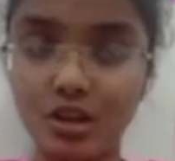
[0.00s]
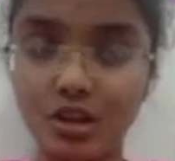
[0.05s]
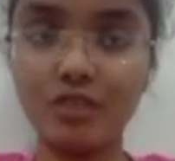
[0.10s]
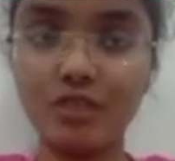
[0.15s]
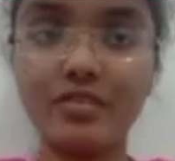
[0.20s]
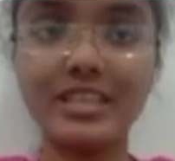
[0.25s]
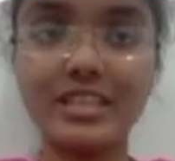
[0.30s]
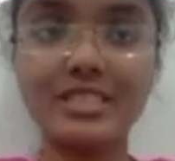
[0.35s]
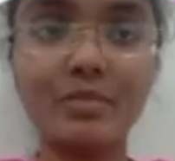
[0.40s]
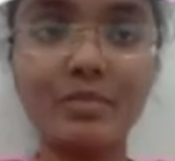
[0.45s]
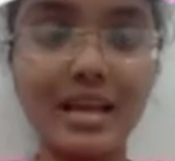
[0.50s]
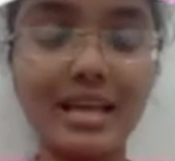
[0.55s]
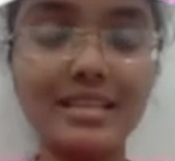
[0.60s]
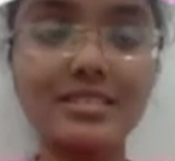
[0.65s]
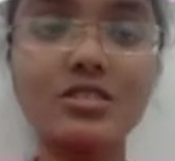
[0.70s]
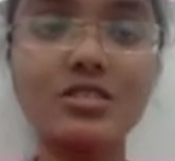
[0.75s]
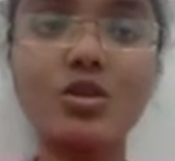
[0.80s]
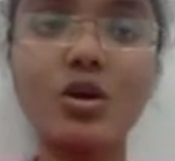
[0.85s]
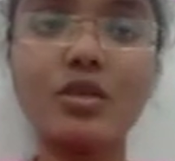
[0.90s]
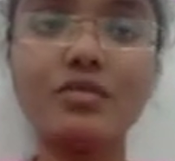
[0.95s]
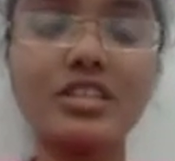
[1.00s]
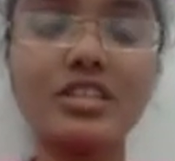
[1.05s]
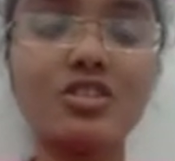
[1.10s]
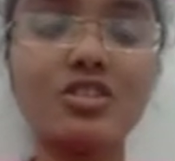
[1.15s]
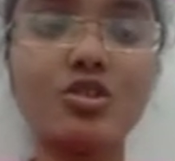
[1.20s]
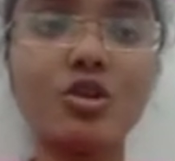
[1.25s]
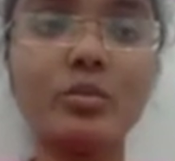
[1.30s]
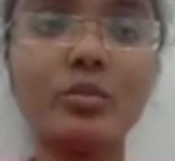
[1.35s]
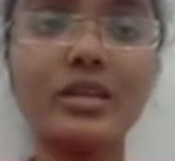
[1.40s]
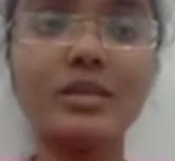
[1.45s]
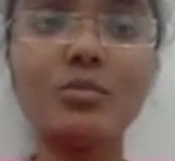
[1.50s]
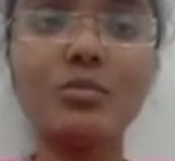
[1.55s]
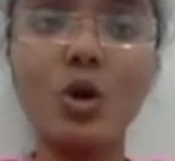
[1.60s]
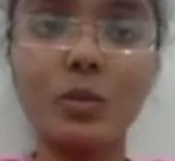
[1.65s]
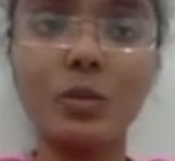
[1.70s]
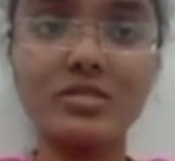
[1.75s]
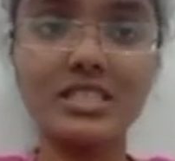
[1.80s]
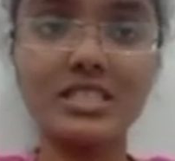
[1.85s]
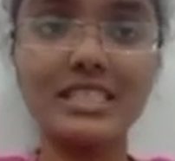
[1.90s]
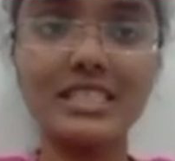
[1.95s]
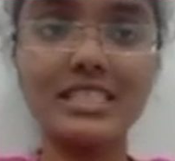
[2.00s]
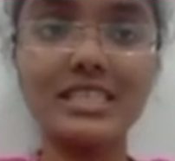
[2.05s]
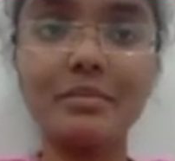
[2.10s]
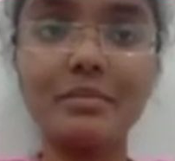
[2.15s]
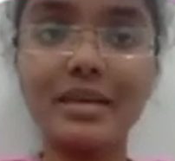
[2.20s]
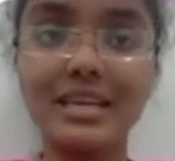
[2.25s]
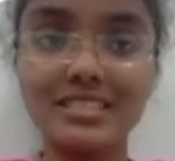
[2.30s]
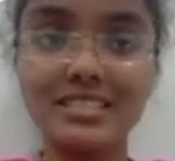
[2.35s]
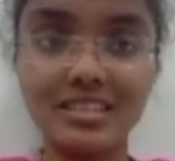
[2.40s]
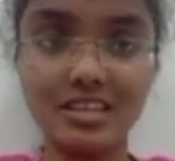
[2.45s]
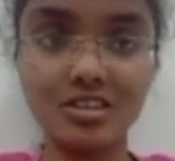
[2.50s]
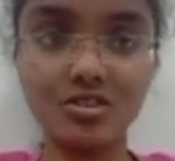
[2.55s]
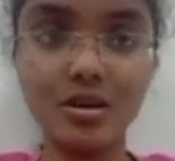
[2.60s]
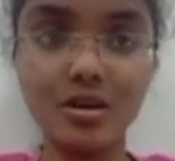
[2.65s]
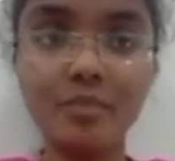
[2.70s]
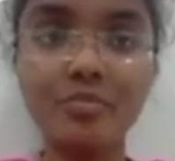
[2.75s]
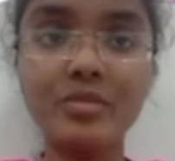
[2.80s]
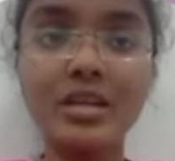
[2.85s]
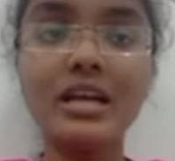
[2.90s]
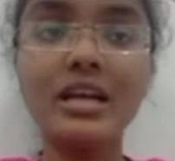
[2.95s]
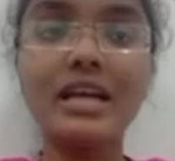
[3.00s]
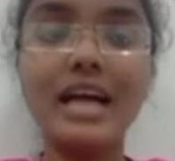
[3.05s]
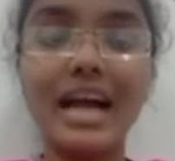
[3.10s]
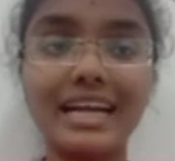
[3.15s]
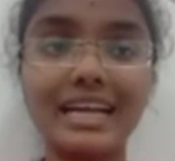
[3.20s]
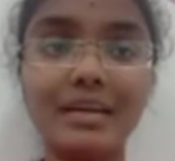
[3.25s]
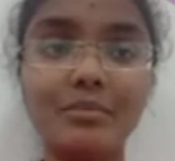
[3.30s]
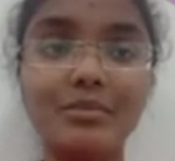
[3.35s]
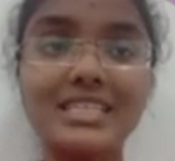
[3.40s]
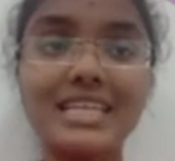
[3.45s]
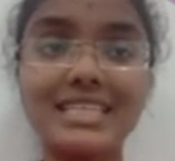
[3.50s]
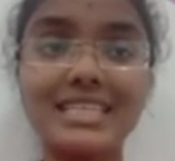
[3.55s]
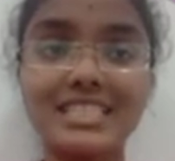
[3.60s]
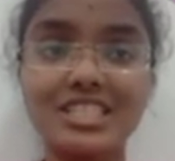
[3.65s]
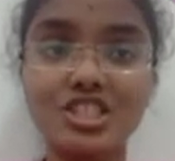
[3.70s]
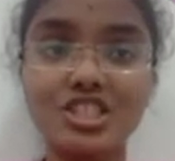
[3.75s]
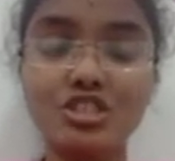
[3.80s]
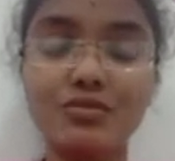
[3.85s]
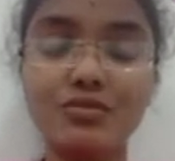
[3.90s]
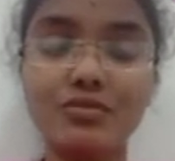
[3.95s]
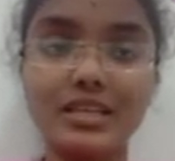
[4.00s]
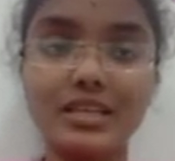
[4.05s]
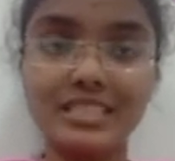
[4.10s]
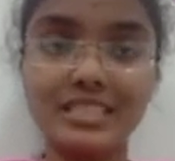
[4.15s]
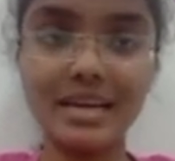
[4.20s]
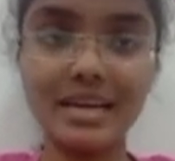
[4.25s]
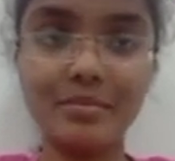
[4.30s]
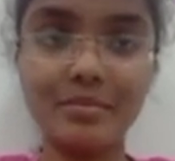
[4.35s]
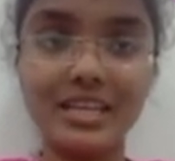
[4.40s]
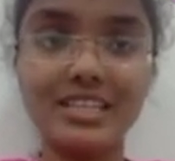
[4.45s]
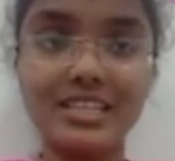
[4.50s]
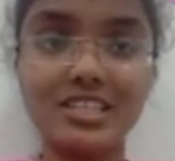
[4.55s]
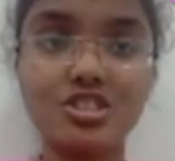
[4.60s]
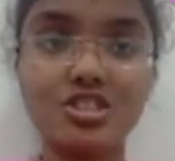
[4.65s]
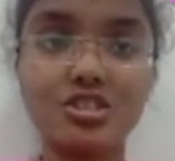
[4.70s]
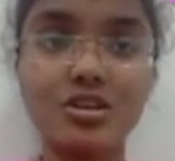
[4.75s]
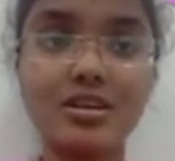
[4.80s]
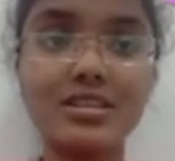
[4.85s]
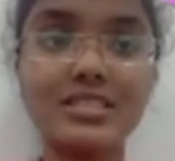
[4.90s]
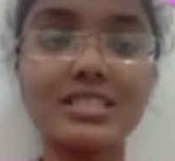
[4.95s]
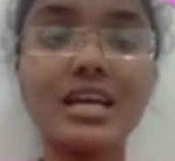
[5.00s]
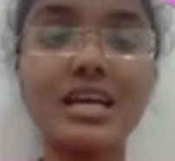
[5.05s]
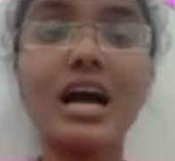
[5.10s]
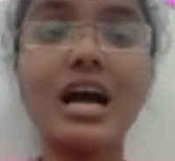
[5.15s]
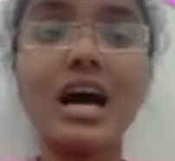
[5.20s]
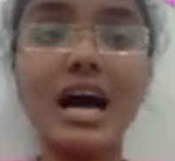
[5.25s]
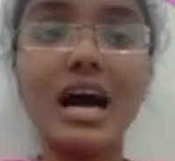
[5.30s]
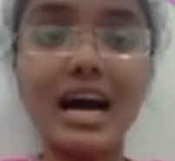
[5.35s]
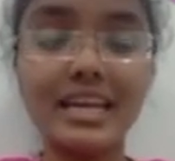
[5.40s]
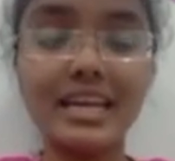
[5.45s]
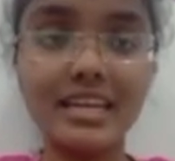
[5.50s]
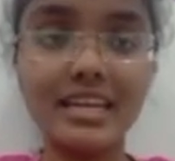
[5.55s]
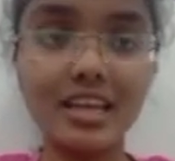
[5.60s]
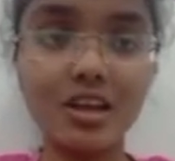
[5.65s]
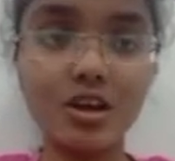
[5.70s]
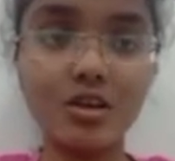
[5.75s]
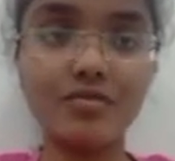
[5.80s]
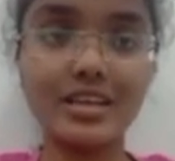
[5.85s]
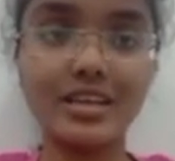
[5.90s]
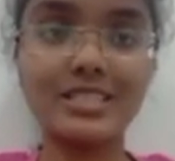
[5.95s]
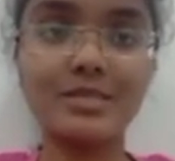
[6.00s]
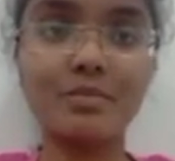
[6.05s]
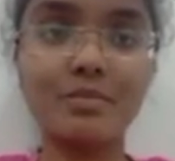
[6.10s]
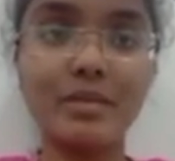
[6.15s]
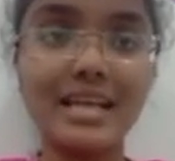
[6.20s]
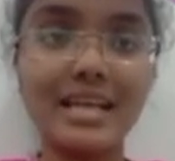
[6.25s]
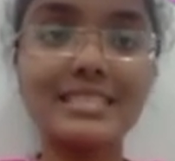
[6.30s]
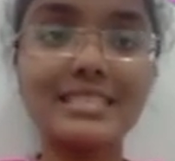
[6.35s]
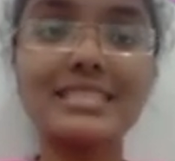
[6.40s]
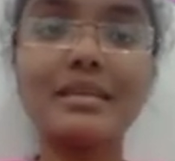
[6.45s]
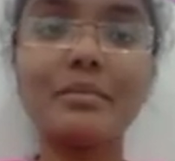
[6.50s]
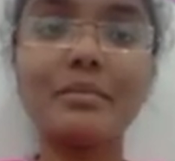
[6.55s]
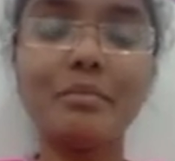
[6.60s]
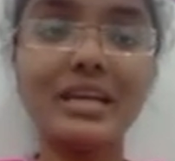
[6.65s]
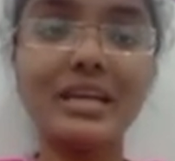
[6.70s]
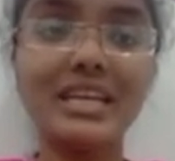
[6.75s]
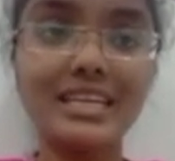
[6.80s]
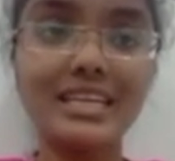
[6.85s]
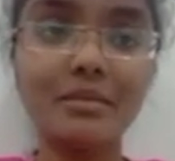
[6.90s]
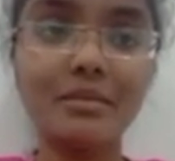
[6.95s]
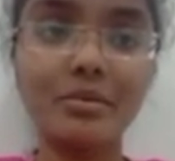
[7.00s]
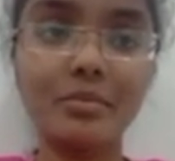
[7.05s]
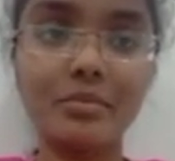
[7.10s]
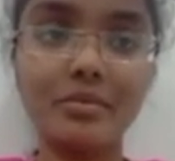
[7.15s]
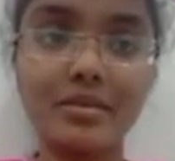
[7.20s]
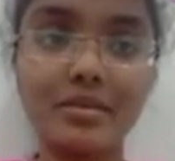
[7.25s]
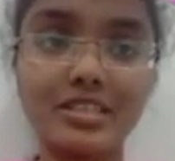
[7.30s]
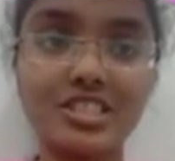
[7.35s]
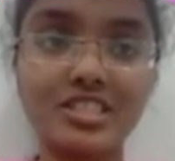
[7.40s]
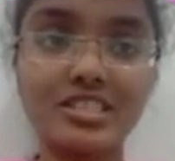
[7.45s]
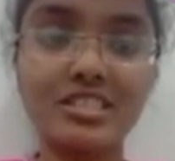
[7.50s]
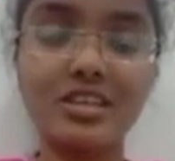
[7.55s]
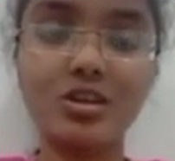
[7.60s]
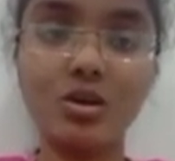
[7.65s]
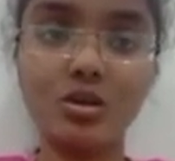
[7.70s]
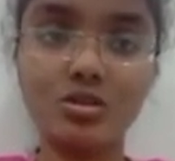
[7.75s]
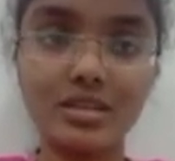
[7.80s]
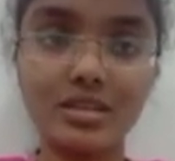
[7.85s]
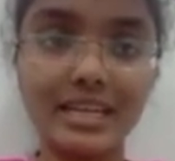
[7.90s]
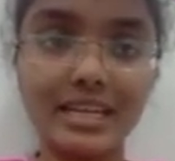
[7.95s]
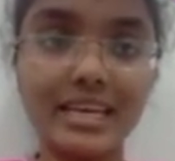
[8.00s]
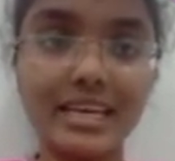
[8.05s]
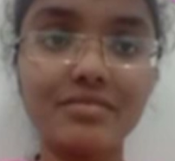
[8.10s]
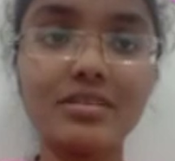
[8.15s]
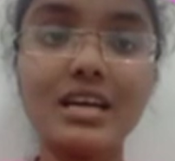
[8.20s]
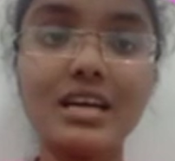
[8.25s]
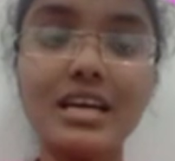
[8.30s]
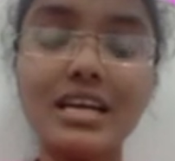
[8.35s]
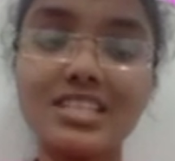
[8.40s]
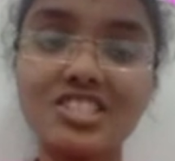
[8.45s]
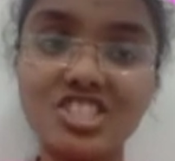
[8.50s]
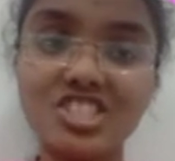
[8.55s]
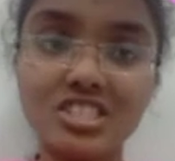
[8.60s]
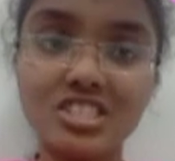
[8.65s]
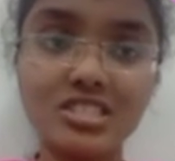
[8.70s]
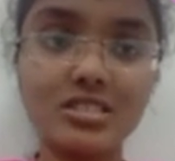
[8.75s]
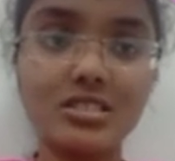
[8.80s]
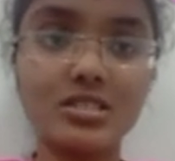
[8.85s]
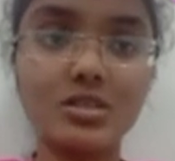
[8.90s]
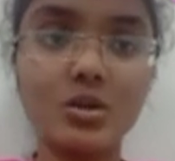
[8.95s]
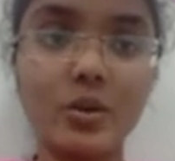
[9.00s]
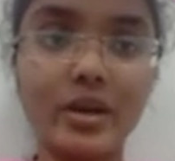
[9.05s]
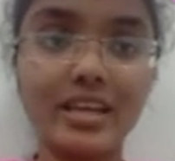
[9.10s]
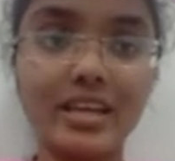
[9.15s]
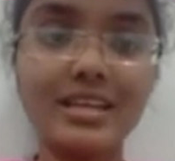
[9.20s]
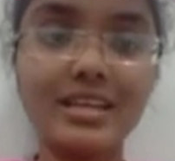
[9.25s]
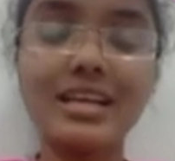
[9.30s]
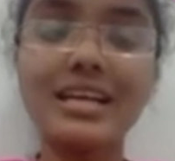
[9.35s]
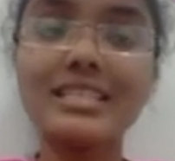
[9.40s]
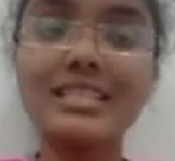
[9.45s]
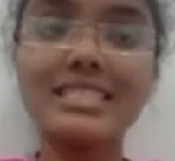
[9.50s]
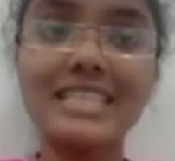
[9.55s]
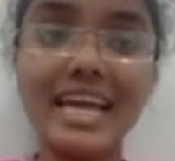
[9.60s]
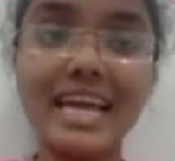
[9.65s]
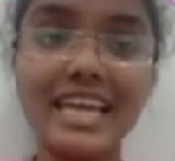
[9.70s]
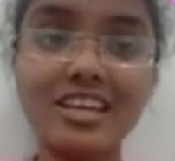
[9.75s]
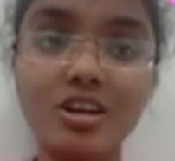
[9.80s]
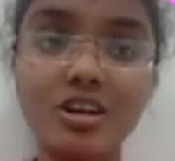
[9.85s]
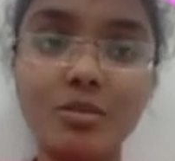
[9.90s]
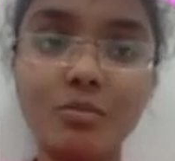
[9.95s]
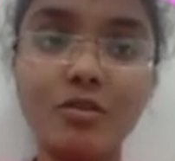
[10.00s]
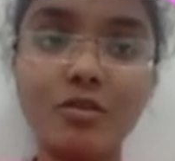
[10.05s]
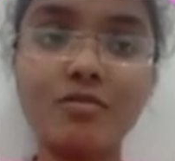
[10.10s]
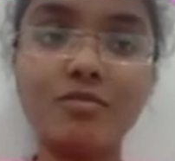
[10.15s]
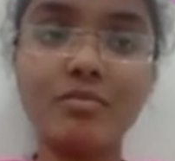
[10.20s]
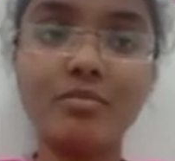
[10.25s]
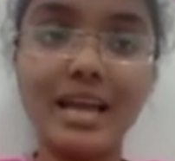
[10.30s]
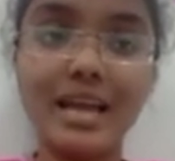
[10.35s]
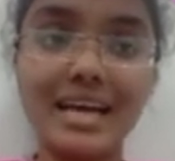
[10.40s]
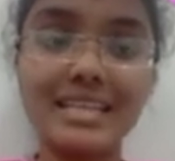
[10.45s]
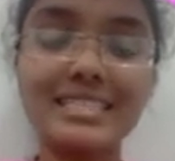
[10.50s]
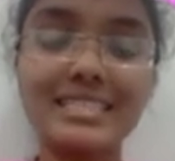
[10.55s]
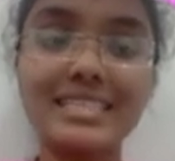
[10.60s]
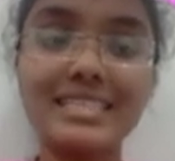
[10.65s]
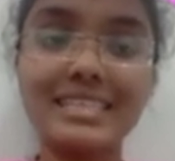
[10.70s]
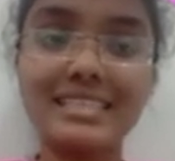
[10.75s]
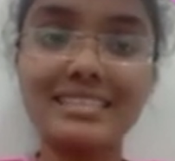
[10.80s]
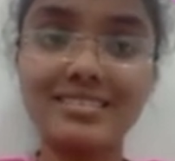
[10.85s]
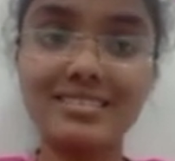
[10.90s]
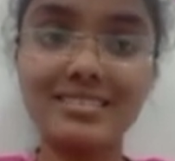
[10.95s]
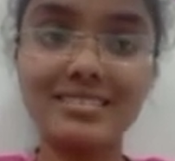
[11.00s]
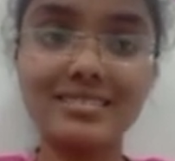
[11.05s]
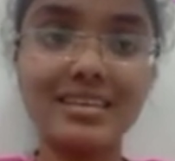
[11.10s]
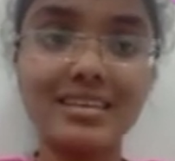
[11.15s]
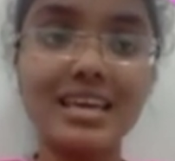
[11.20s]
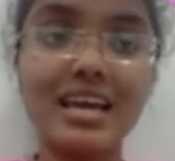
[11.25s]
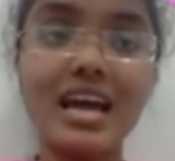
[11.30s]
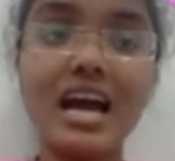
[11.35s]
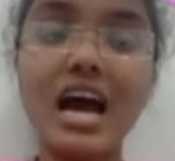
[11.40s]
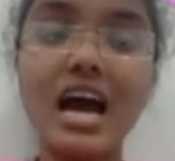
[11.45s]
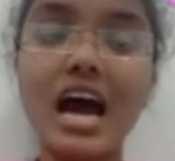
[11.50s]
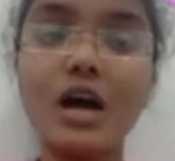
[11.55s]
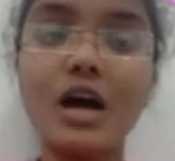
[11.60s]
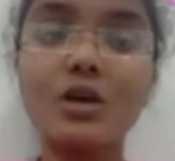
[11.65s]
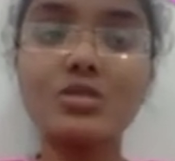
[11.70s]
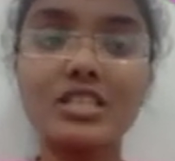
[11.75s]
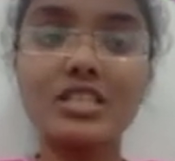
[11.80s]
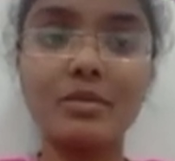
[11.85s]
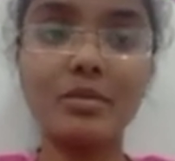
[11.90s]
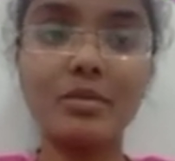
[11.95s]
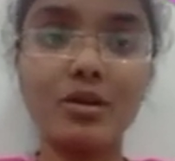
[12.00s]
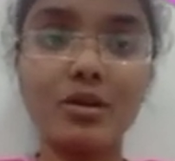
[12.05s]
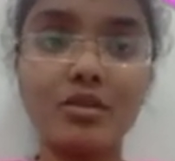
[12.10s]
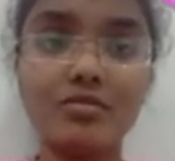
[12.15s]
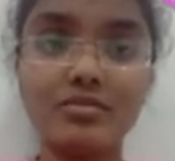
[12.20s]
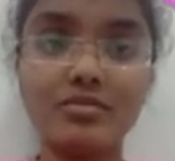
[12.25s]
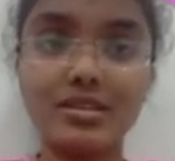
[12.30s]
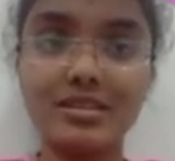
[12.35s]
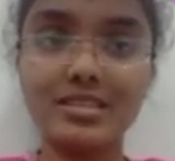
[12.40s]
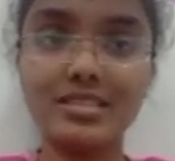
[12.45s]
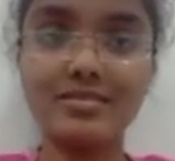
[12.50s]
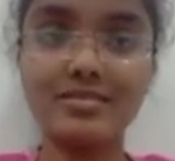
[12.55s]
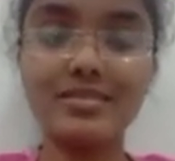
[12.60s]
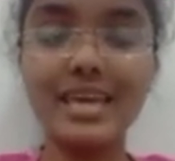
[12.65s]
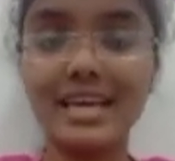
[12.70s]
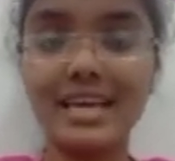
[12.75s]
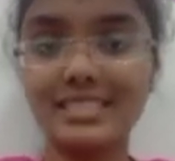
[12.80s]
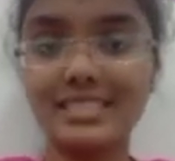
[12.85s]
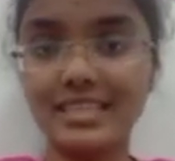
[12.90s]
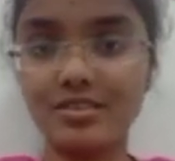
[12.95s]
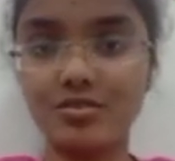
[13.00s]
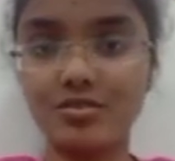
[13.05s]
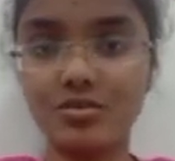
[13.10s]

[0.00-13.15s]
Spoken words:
of explants of Dendrobium, Oncidium, etc., acclimatization of contaminated jars, hardening of explants, media preparation and autoclave, ginger sowing, tying up of plants in nursery, housekeeping of nursery, etc.